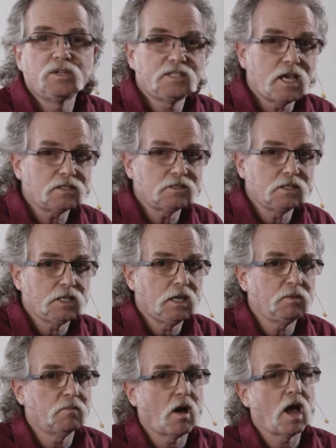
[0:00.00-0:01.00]
When testing,
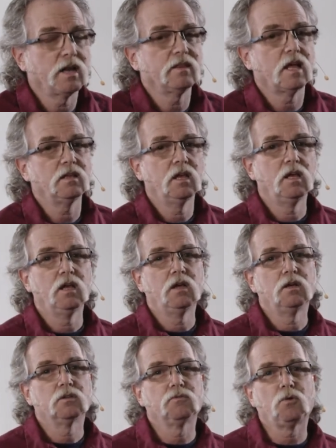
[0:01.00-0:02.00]
keep in mind that
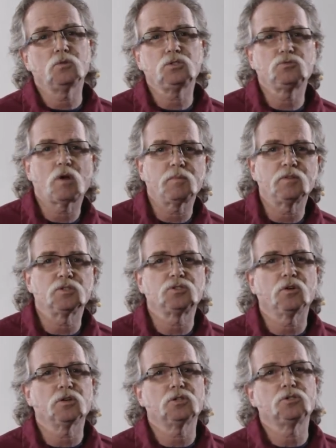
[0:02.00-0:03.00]
the voltage drop in the
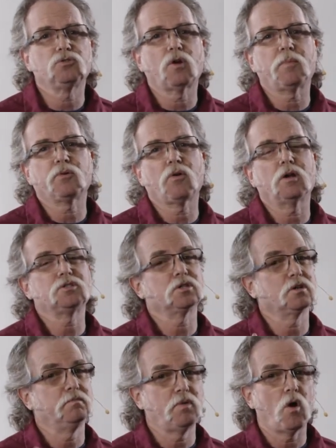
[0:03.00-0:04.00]
circuit should drop across the
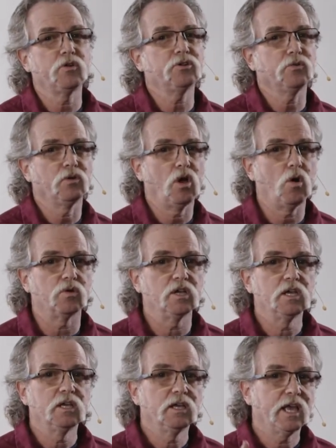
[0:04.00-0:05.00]
component or load
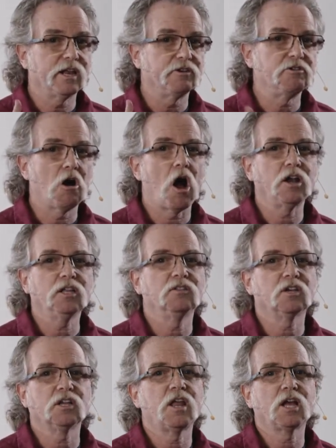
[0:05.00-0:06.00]
and not in
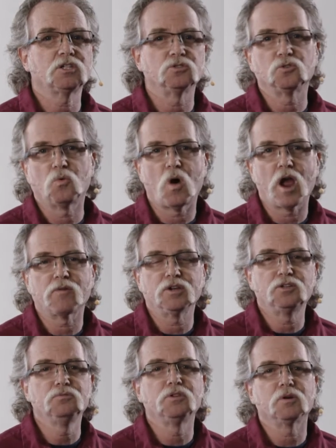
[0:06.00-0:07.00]
the connections or
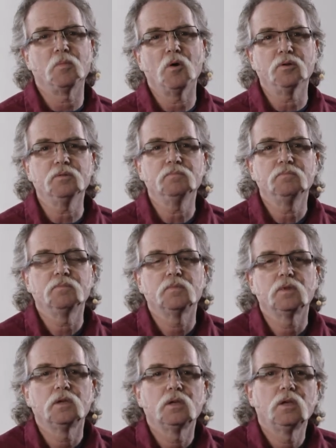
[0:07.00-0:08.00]
wiring to the component.
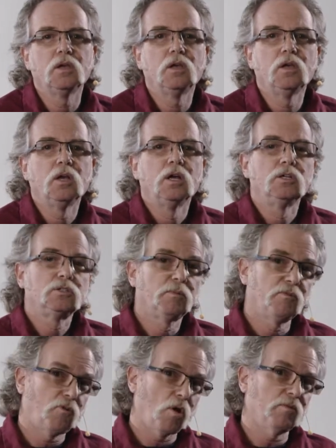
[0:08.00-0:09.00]
To
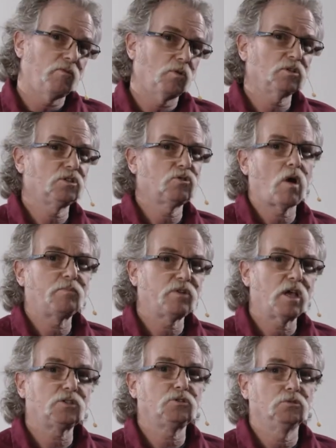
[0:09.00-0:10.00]
perform a voltage drop
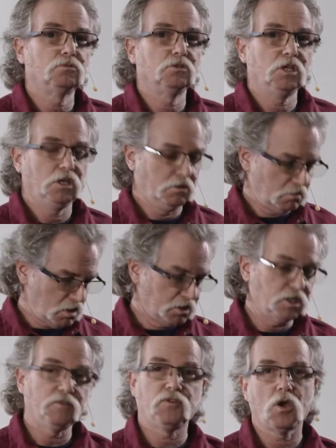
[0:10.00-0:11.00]
test, you'll need a
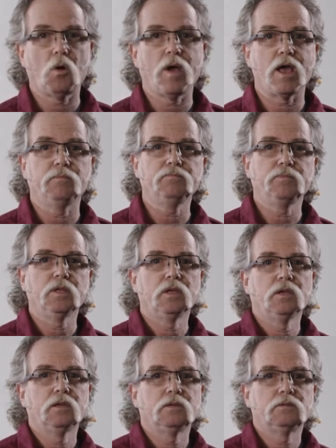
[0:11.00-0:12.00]
DVOM
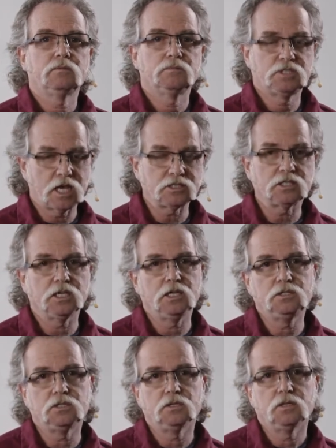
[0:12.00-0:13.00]
with test
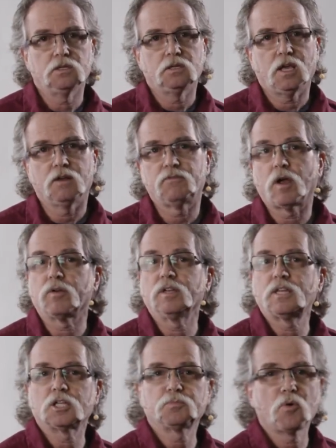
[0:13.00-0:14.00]
leads and varying
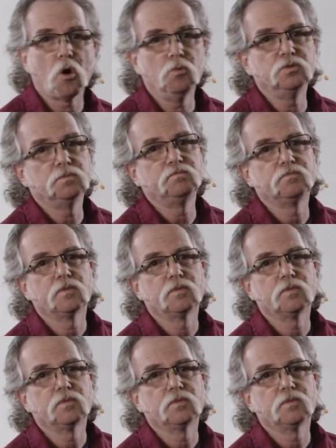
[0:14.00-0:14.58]
test probes.